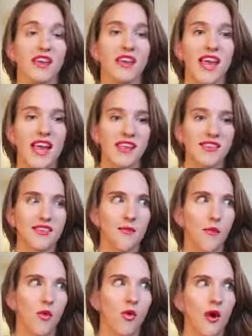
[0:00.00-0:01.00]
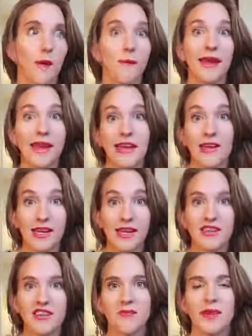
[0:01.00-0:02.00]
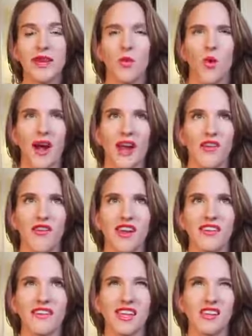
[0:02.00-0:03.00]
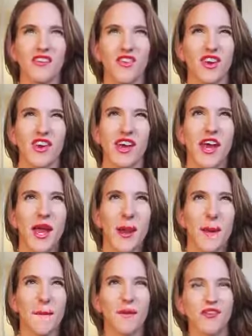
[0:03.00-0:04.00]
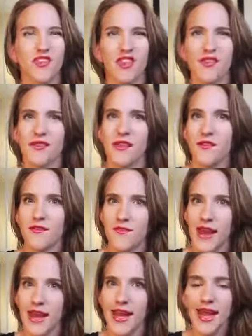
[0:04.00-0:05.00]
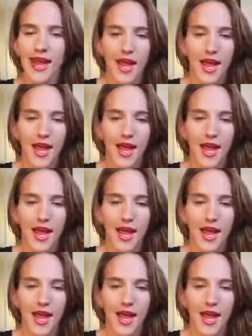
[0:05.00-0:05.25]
It tastes more appealing to me. White rice tastes very preserved and fake.